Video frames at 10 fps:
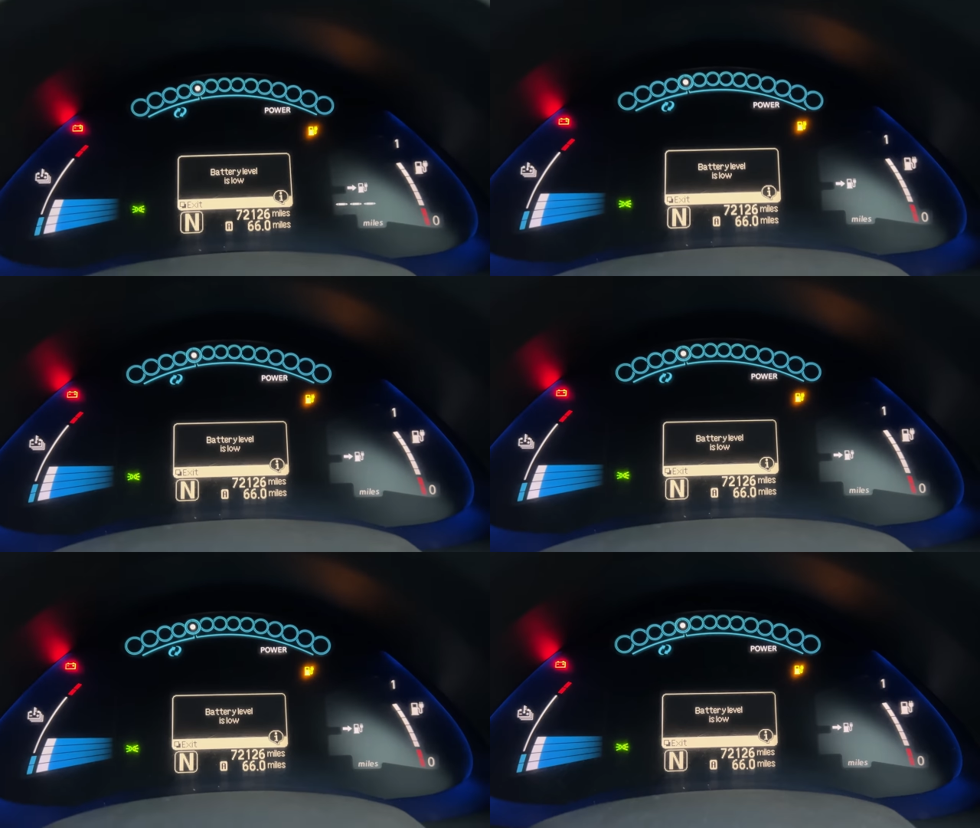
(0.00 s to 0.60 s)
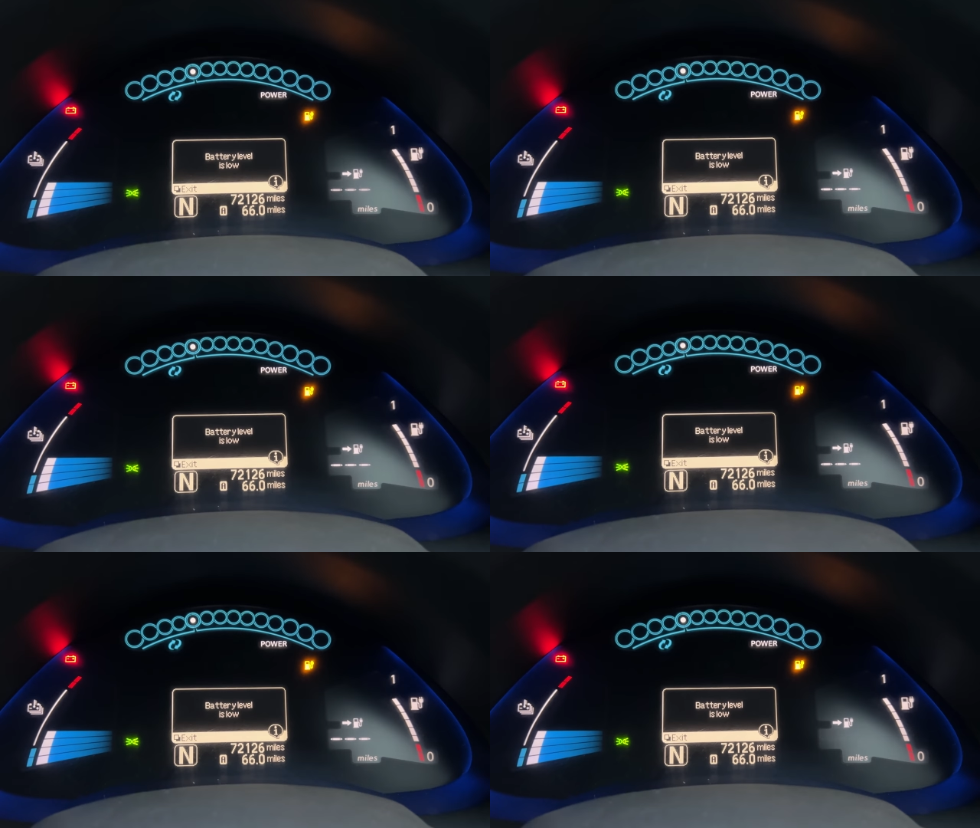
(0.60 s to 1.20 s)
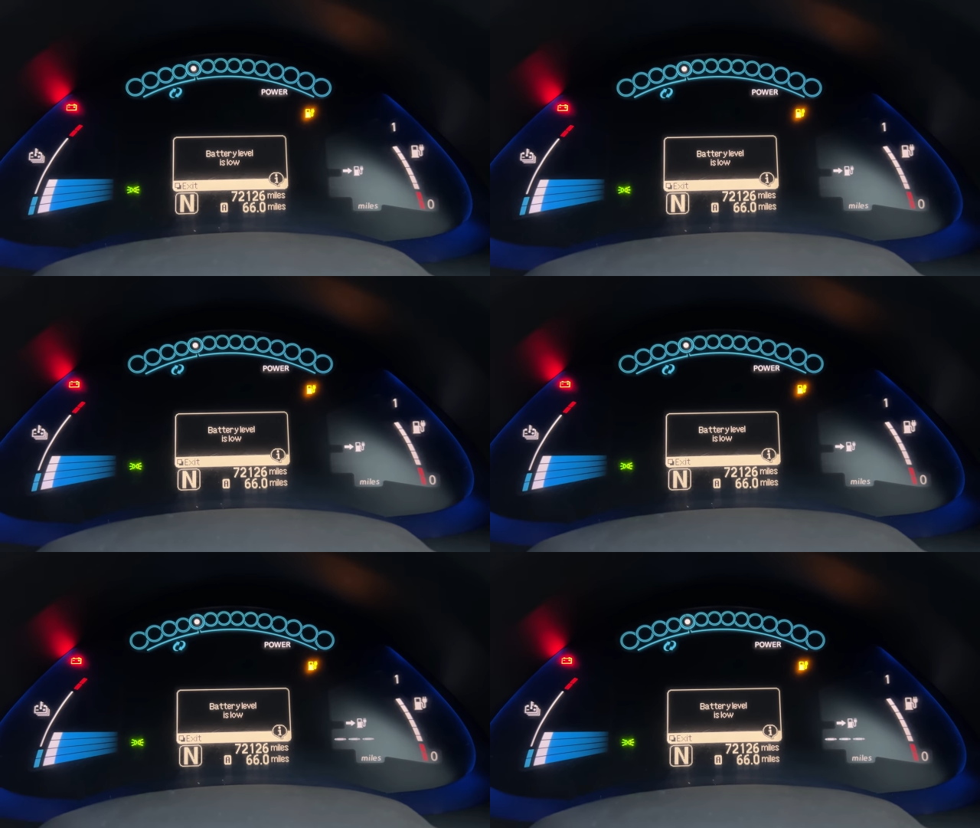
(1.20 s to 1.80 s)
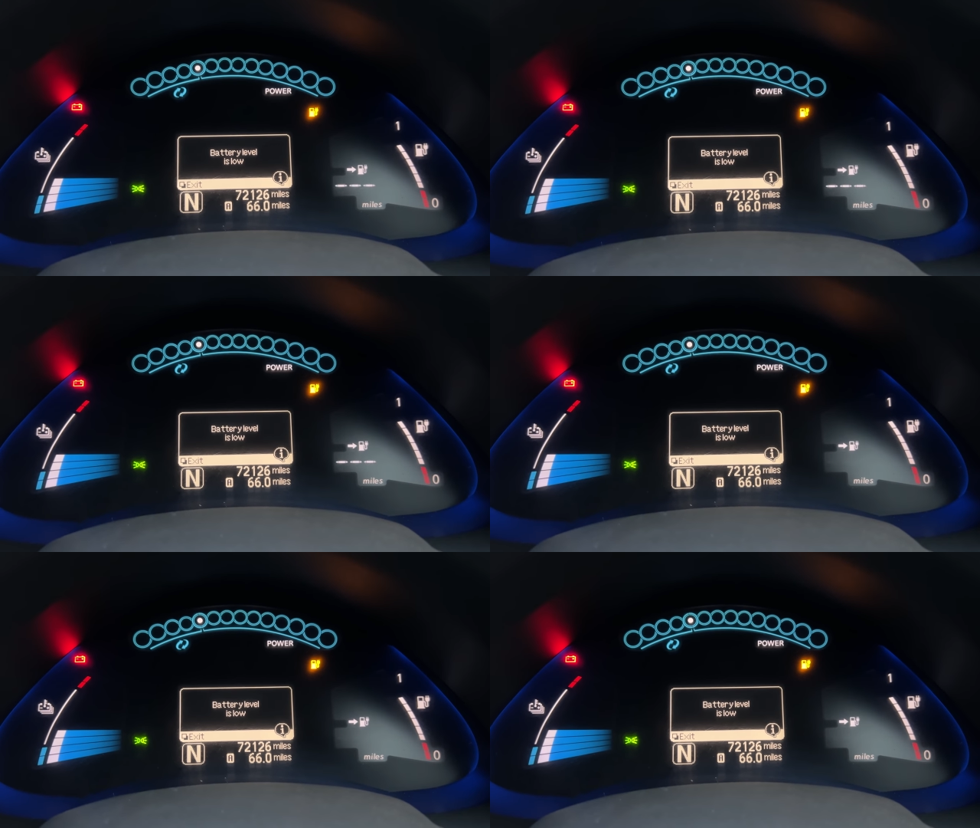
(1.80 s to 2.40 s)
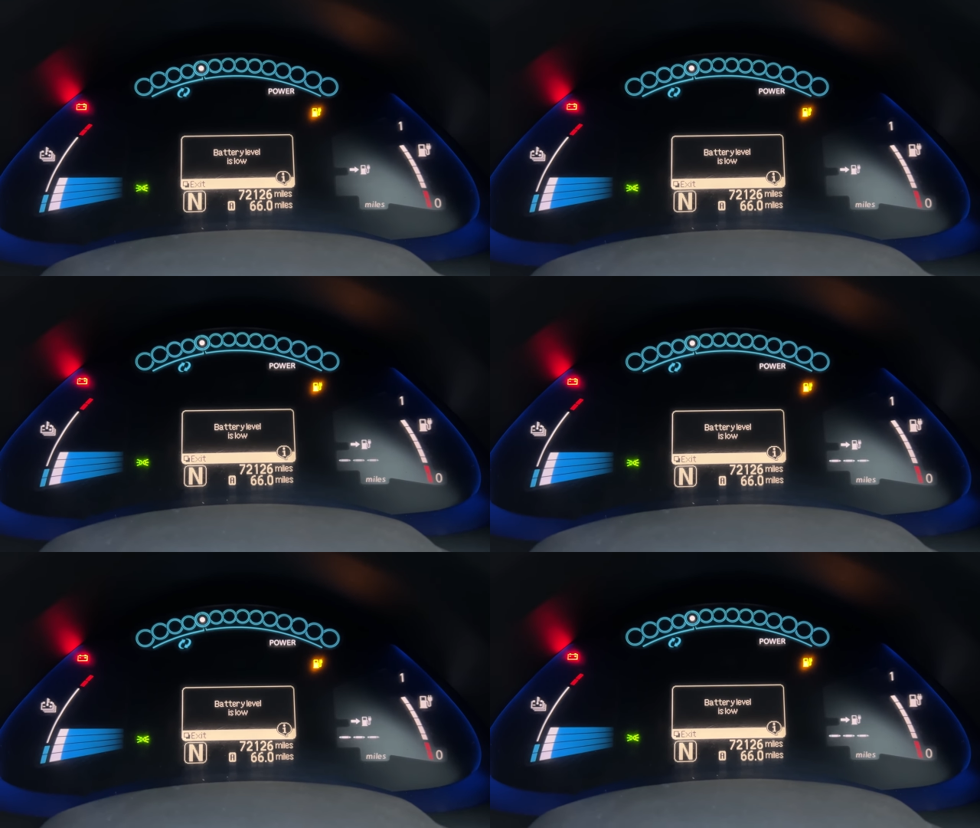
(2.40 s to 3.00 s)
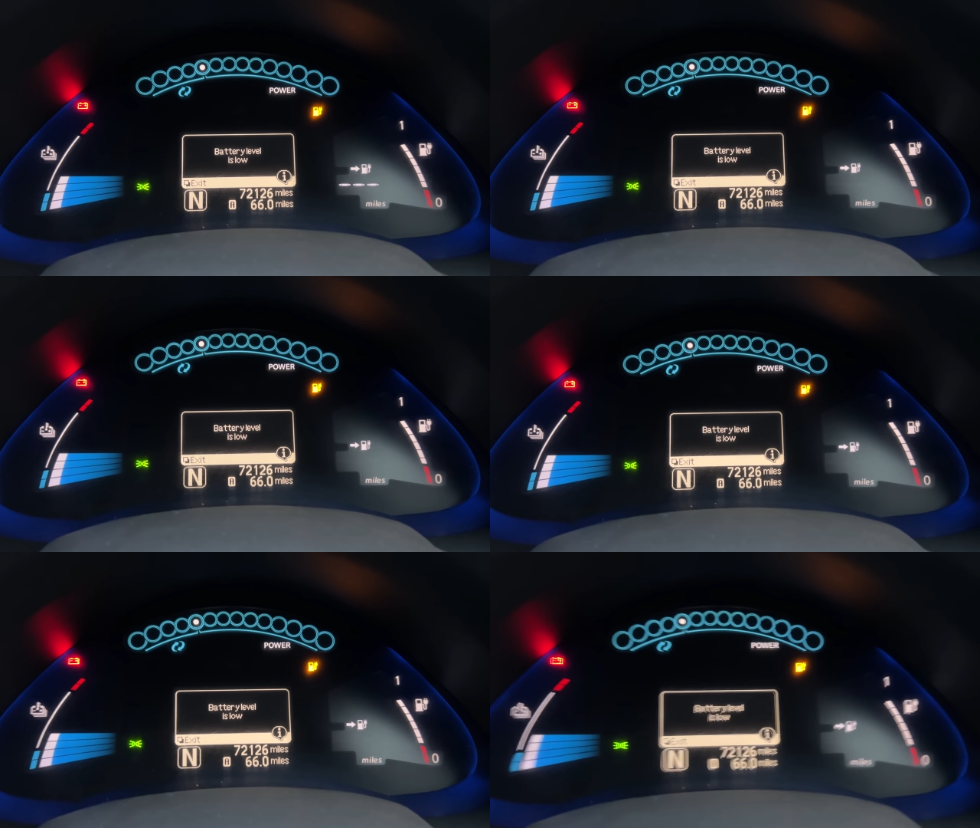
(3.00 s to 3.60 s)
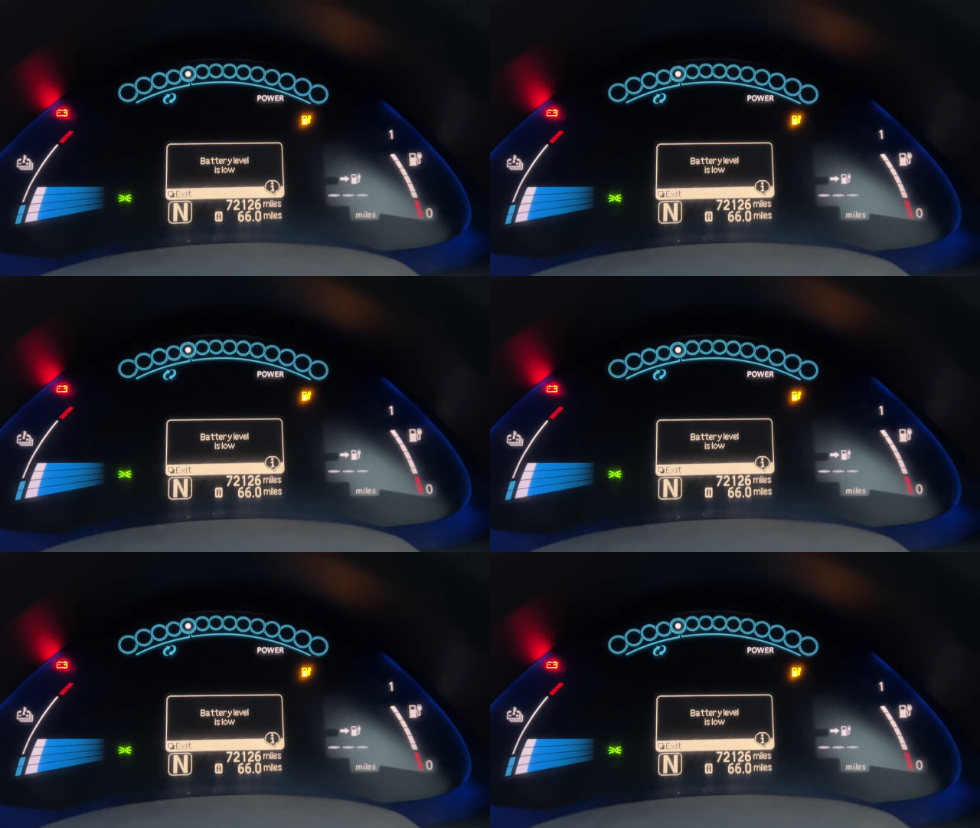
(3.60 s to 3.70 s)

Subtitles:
(no speaker visible)